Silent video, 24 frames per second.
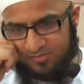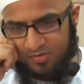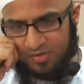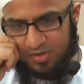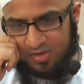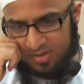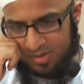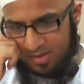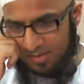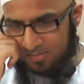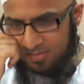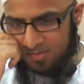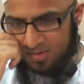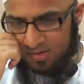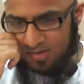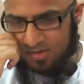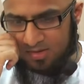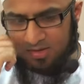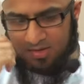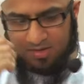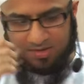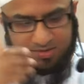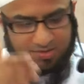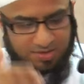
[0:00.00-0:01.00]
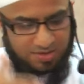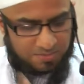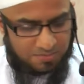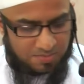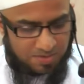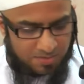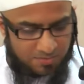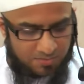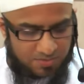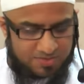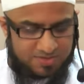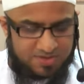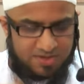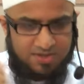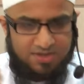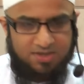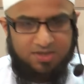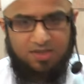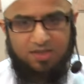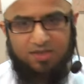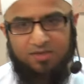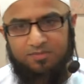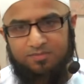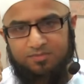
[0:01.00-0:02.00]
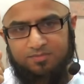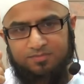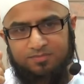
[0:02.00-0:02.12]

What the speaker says: for example. The imam will sit here.